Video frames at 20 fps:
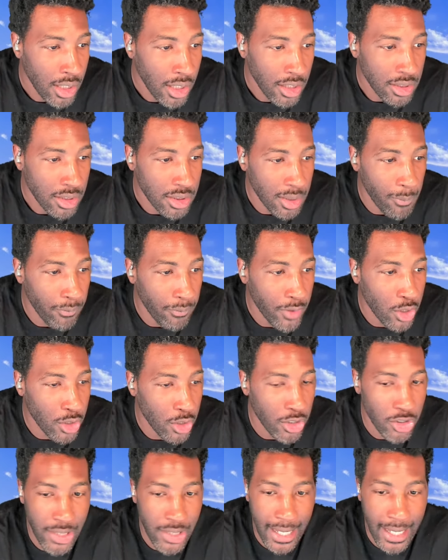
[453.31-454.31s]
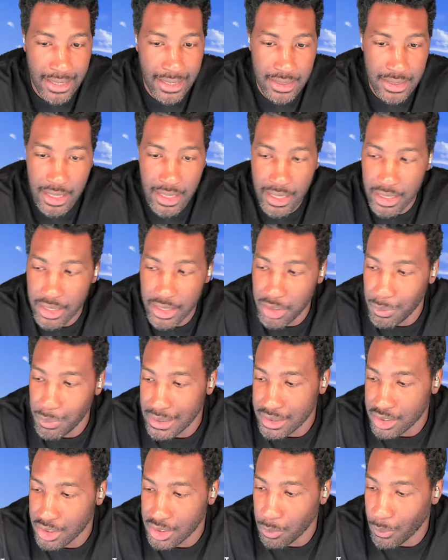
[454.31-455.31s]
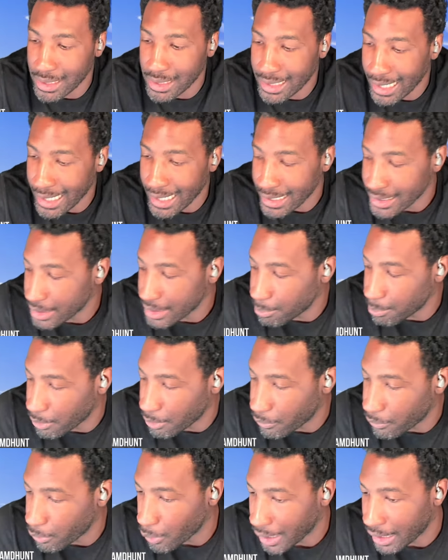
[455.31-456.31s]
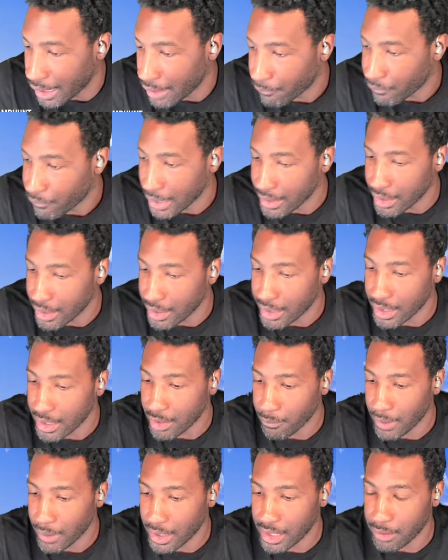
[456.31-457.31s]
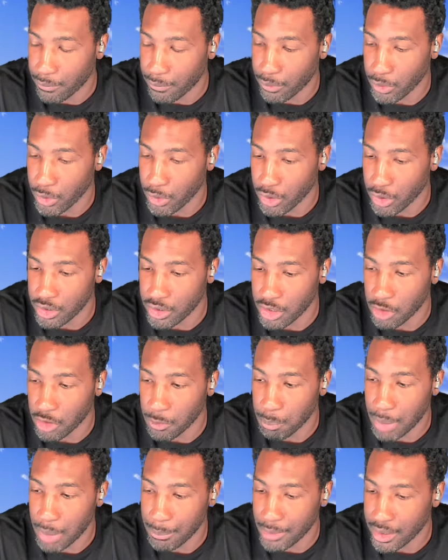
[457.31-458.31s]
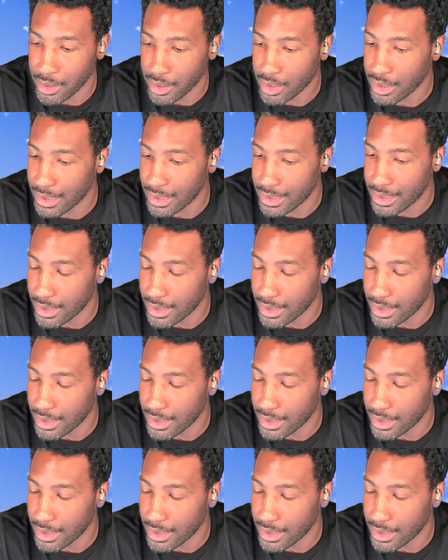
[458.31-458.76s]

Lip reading: some further testing and tweaks and whatnot before I finally get it ready for public